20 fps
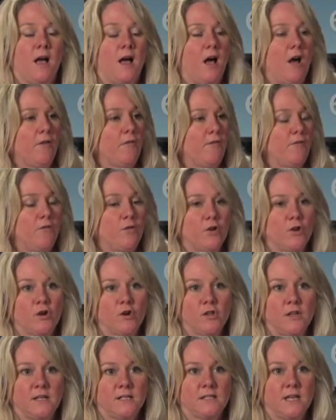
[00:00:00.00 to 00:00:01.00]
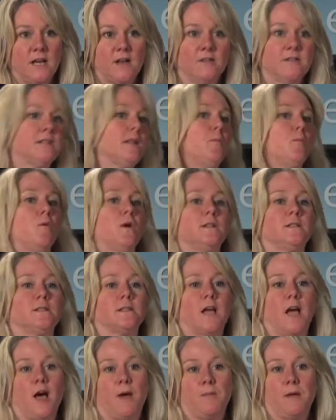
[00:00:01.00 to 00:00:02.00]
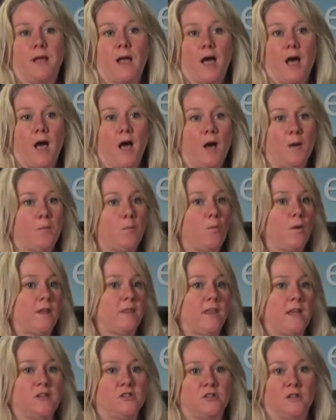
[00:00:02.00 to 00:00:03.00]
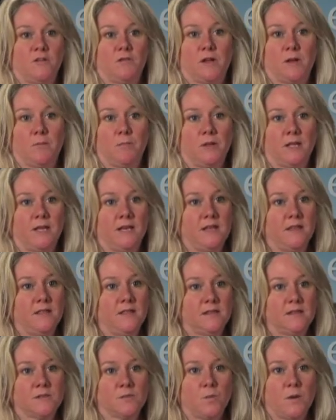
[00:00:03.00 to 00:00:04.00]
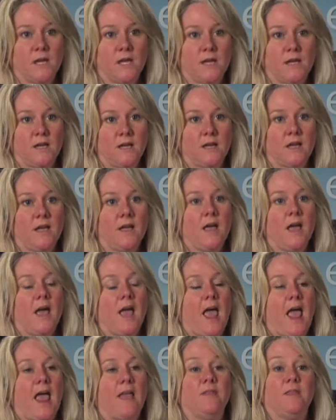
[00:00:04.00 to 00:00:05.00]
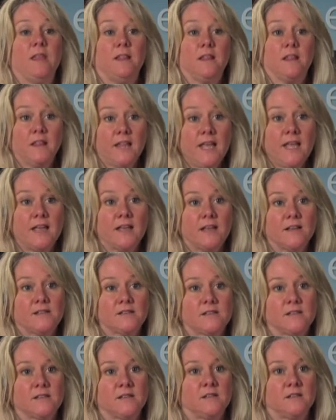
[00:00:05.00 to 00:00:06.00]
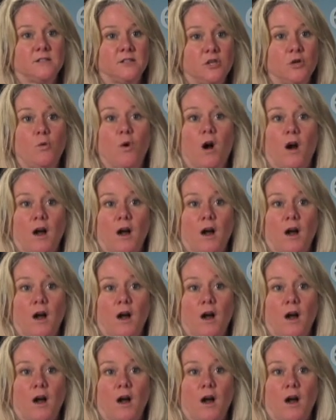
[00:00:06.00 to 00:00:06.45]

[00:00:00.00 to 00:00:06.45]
a footer that tells them what's coming up, what they should have completed this week, and then links to